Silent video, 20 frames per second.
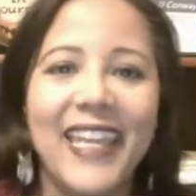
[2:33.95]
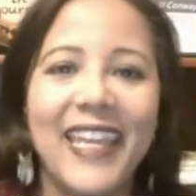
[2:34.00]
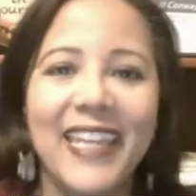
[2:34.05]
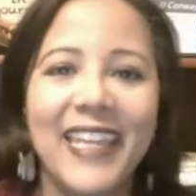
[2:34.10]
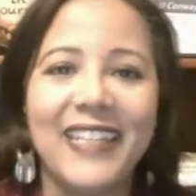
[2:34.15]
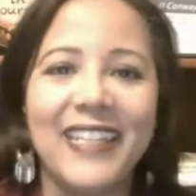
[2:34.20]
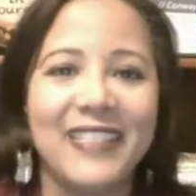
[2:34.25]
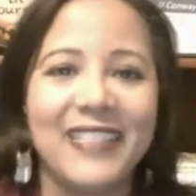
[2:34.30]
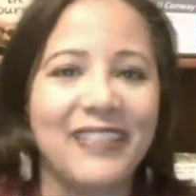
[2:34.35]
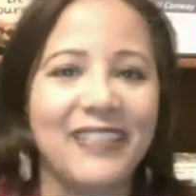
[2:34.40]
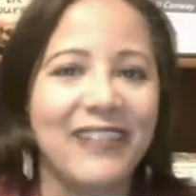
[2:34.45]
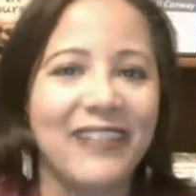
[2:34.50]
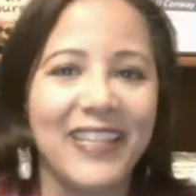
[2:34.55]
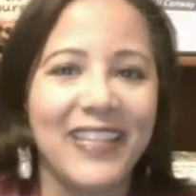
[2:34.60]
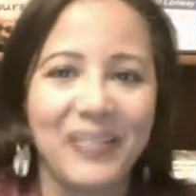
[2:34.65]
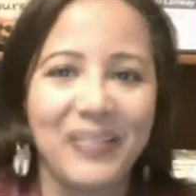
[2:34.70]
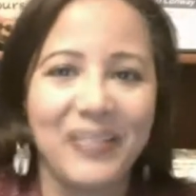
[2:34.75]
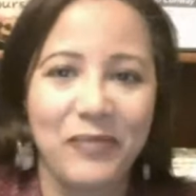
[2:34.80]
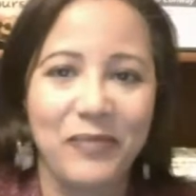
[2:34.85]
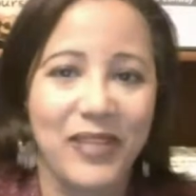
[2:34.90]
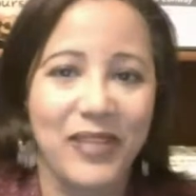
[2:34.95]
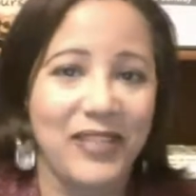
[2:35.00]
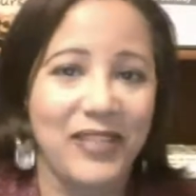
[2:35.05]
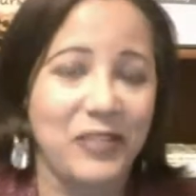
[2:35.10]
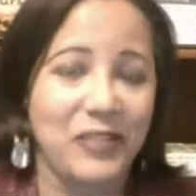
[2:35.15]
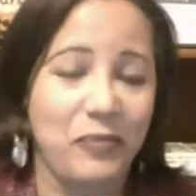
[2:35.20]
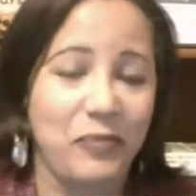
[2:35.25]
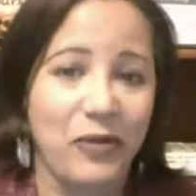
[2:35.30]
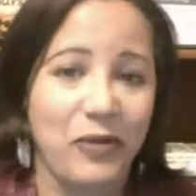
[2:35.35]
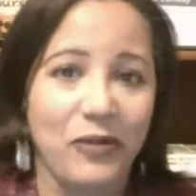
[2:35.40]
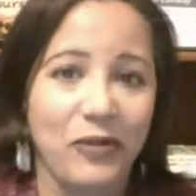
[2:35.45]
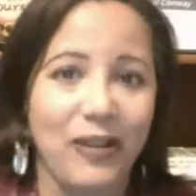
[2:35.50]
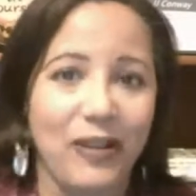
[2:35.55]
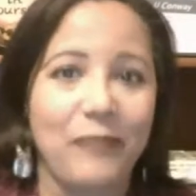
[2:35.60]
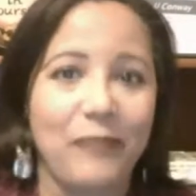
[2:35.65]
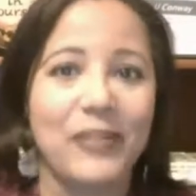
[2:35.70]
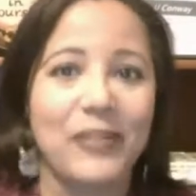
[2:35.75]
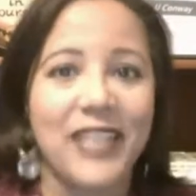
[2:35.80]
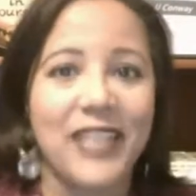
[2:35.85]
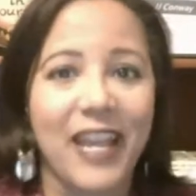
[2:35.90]
It is great to be in this
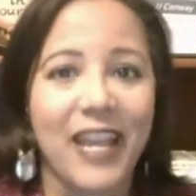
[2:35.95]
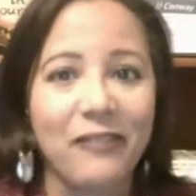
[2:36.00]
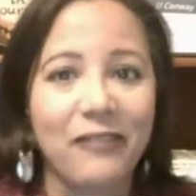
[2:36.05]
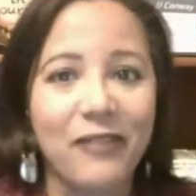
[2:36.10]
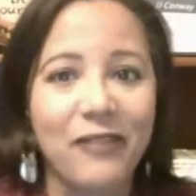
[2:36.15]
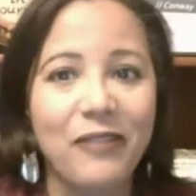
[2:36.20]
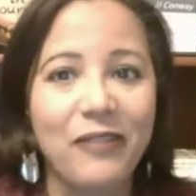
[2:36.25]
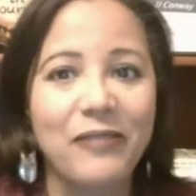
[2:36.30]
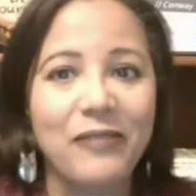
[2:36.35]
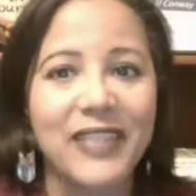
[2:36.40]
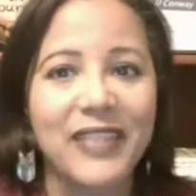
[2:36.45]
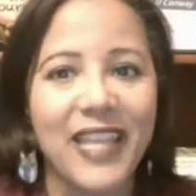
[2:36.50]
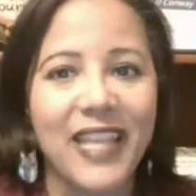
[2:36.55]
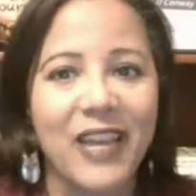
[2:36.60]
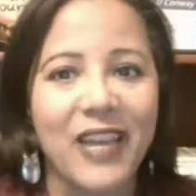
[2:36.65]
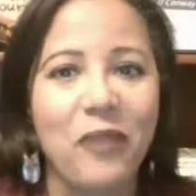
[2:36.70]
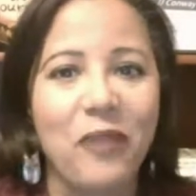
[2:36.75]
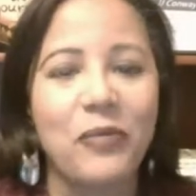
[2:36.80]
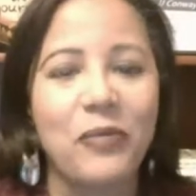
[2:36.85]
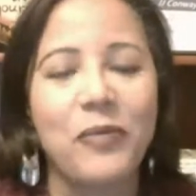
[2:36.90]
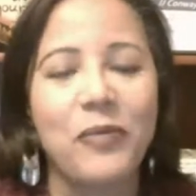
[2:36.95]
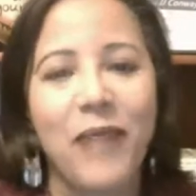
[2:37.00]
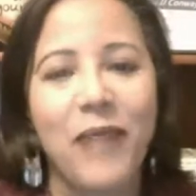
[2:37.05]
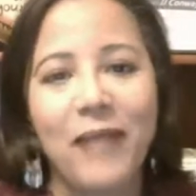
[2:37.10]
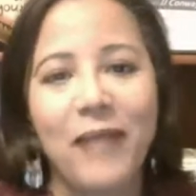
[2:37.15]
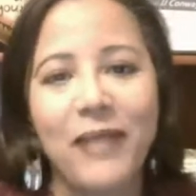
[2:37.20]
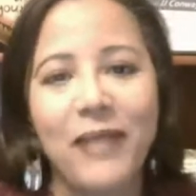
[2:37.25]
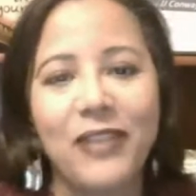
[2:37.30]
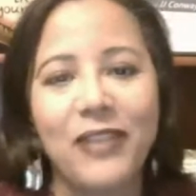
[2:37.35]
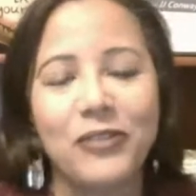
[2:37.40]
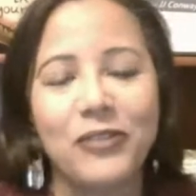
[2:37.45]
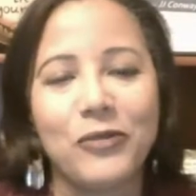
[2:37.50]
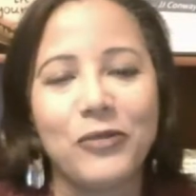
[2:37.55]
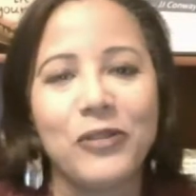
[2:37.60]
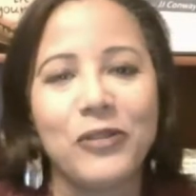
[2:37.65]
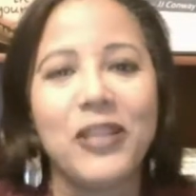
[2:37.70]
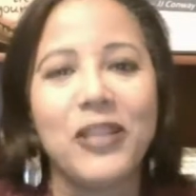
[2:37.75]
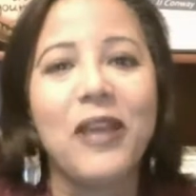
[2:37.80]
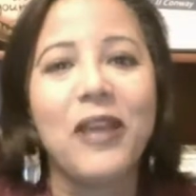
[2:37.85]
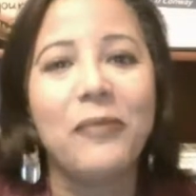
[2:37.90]
program, which I wrote with the help with my
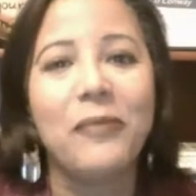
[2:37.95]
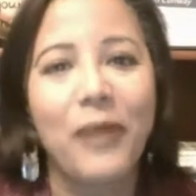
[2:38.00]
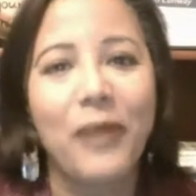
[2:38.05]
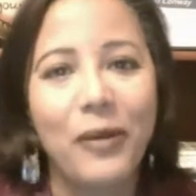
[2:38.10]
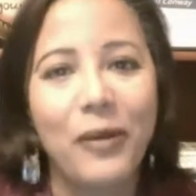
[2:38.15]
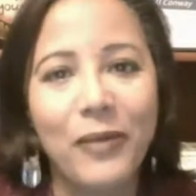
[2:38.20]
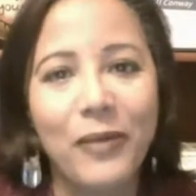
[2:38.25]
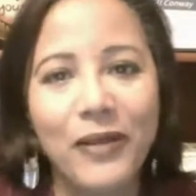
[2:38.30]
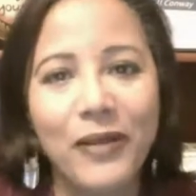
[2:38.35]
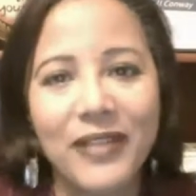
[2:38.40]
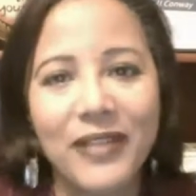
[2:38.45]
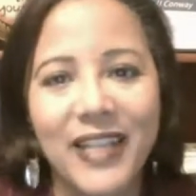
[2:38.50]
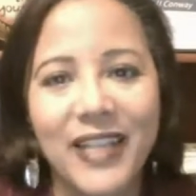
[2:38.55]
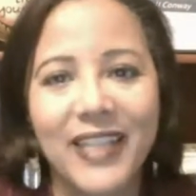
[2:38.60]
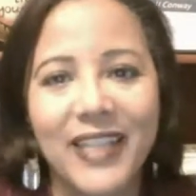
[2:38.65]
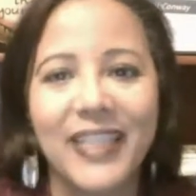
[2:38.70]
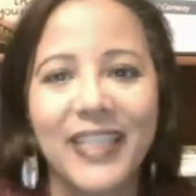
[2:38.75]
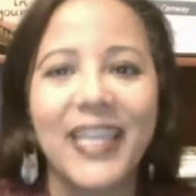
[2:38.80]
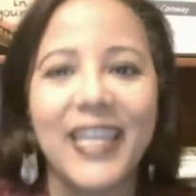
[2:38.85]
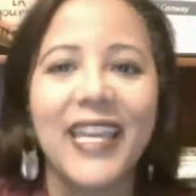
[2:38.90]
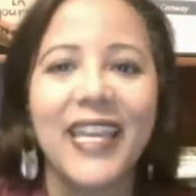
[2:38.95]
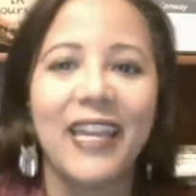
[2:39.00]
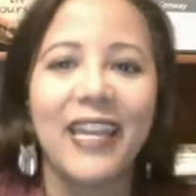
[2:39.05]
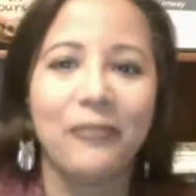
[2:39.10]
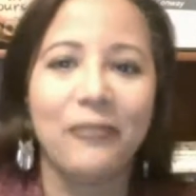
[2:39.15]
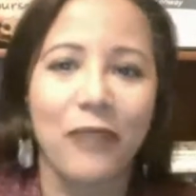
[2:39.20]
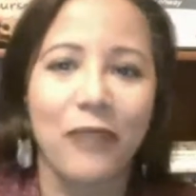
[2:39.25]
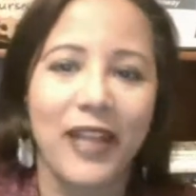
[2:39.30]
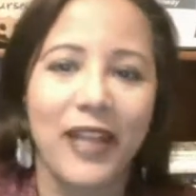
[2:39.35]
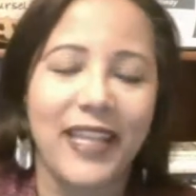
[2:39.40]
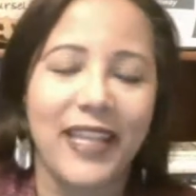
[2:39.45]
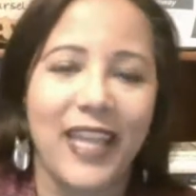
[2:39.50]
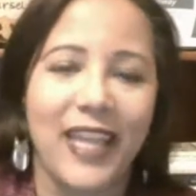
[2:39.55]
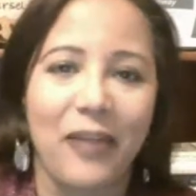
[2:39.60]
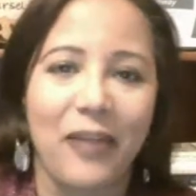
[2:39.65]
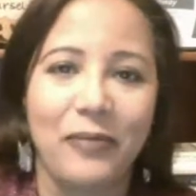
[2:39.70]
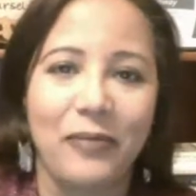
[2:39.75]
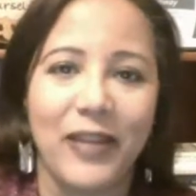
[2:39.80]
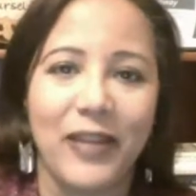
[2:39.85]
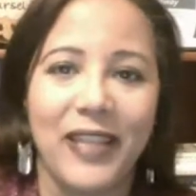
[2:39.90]
mentors, Paul Martinelli and Roddy
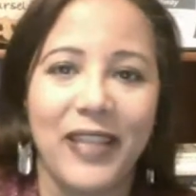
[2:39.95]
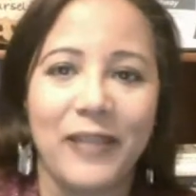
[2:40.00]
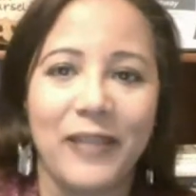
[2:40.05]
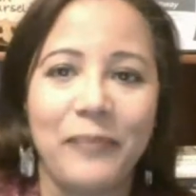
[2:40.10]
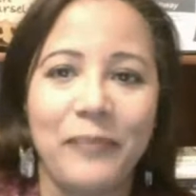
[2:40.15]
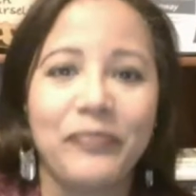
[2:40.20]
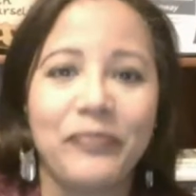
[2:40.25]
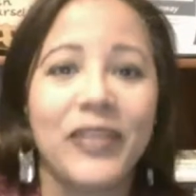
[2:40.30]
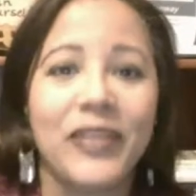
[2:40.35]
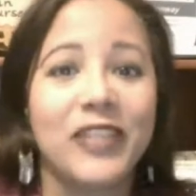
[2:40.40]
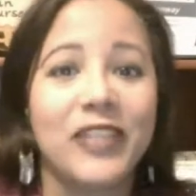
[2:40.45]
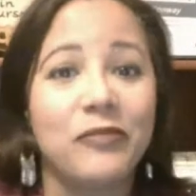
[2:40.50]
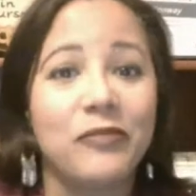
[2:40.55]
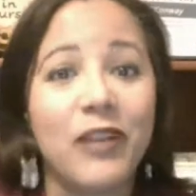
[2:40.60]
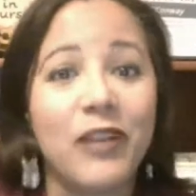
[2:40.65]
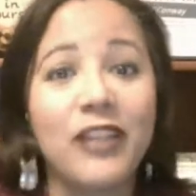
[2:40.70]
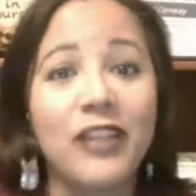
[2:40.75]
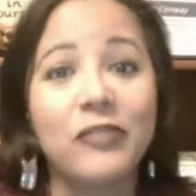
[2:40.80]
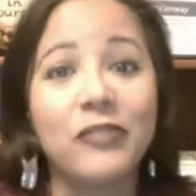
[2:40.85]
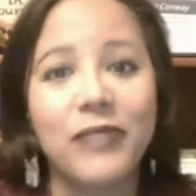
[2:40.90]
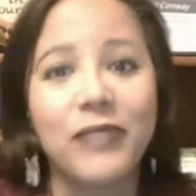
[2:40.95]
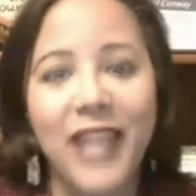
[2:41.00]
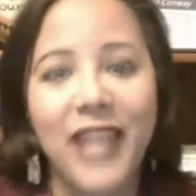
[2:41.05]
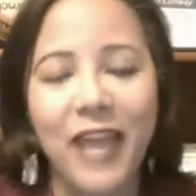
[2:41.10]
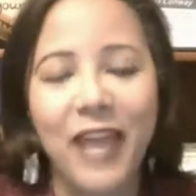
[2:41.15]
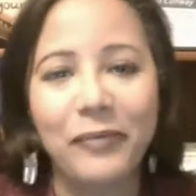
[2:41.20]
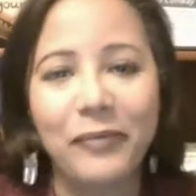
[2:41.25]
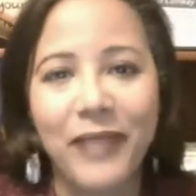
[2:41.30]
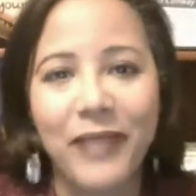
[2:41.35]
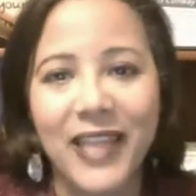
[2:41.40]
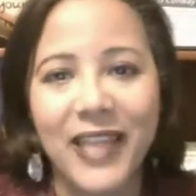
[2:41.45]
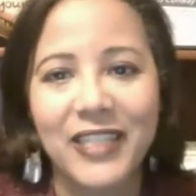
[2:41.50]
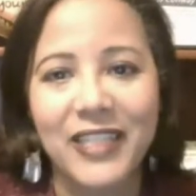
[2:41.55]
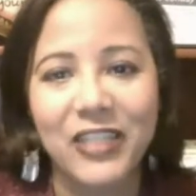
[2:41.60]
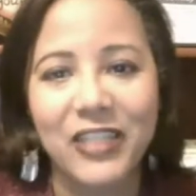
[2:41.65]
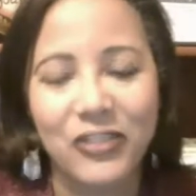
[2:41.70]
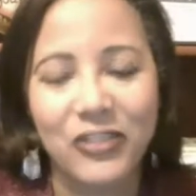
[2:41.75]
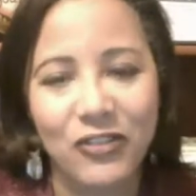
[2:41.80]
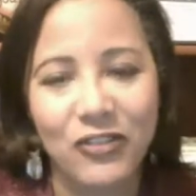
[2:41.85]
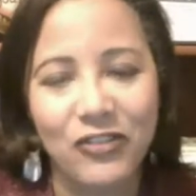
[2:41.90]
Galbraith, as well as renowned
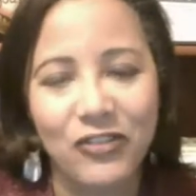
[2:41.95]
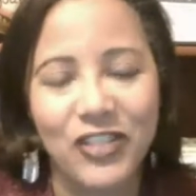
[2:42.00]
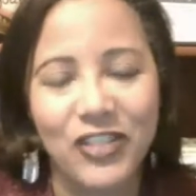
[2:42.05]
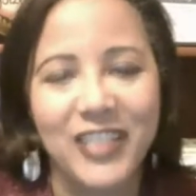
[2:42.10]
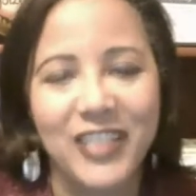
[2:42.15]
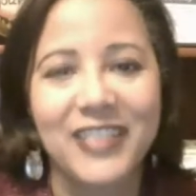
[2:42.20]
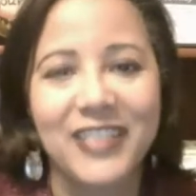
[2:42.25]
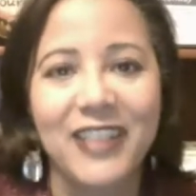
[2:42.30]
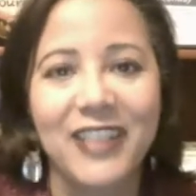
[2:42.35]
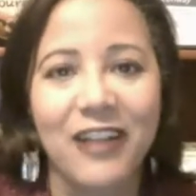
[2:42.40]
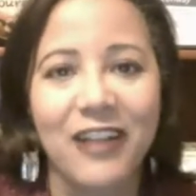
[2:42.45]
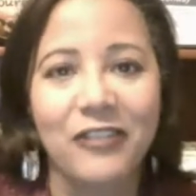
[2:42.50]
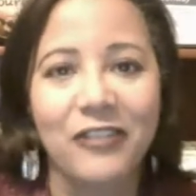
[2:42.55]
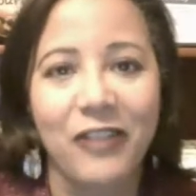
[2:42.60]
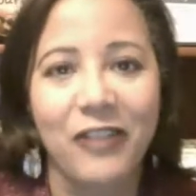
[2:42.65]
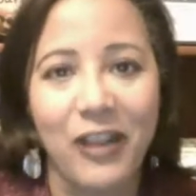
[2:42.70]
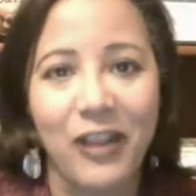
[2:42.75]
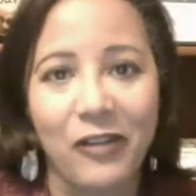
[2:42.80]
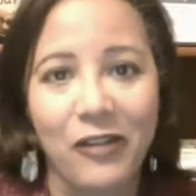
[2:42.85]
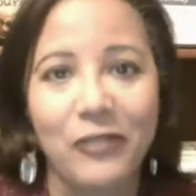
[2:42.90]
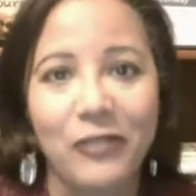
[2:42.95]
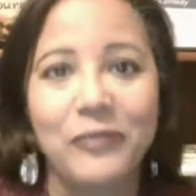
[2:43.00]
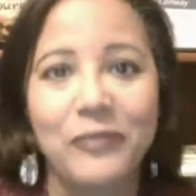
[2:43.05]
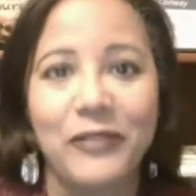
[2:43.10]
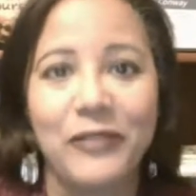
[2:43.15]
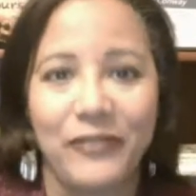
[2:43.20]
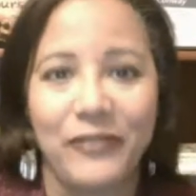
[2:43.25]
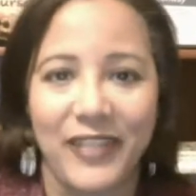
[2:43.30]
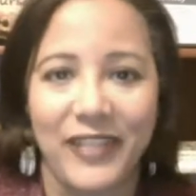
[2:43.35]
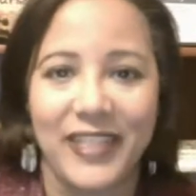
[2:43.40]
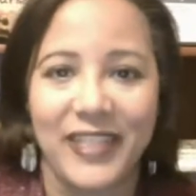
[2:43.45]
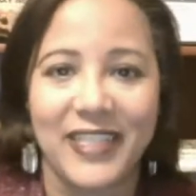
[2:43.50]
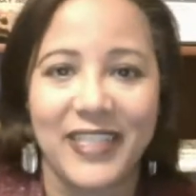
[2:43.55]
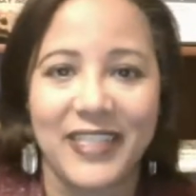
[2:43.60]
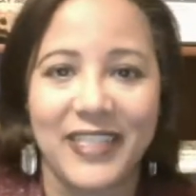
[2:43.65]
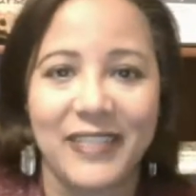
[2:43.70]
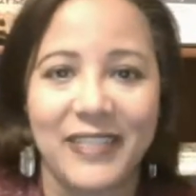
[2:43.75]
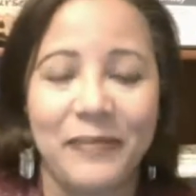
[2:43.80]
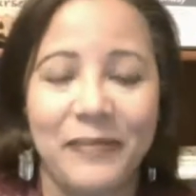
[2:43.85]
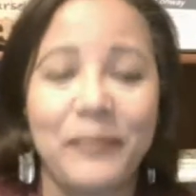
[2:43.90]
plastic surgeon, Dr. Harold
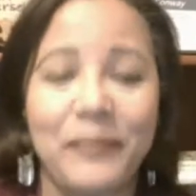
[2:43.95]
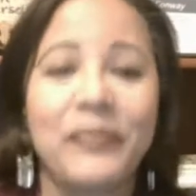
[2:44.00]
Bafidis.